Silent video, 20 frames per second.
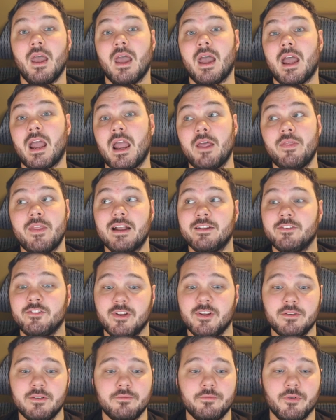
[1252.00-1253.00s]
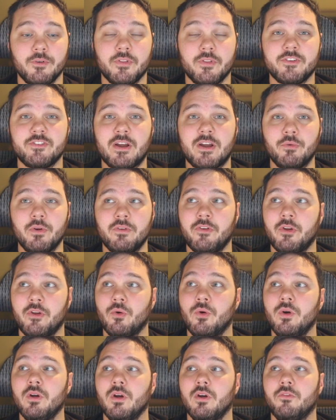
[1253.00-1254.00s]
And that's it for the set
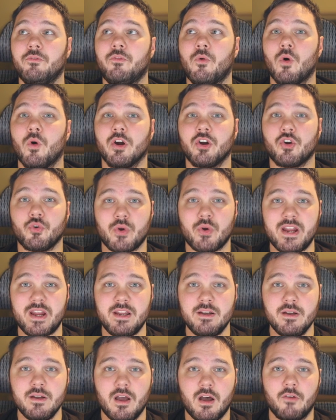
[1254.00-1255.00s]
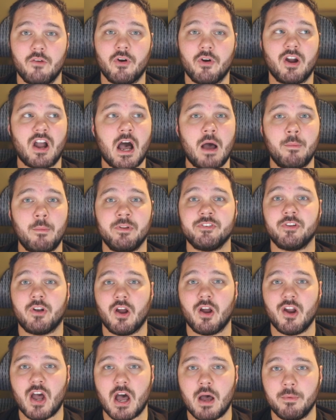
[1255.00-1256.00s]
review for green of our commons and
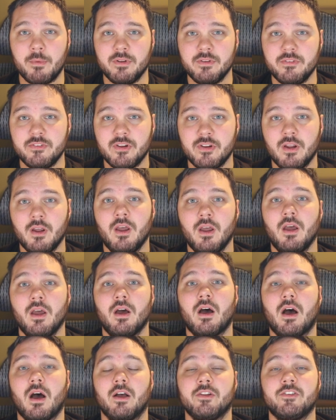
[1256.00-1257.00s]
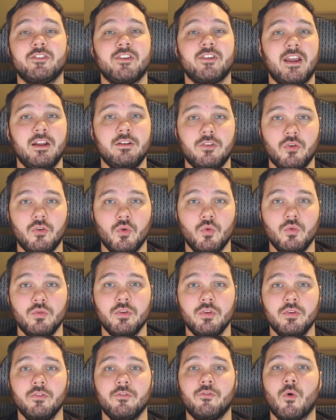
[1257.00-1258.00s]
uncommons. Stay
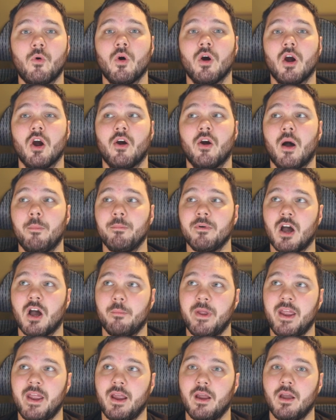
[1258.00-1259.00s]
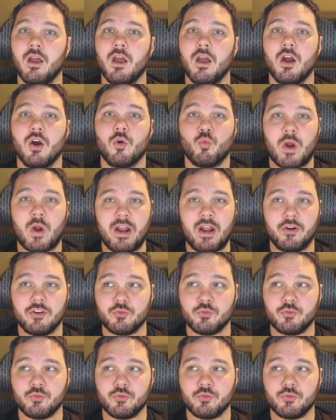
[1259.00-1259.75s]
tuned for our upcoming rares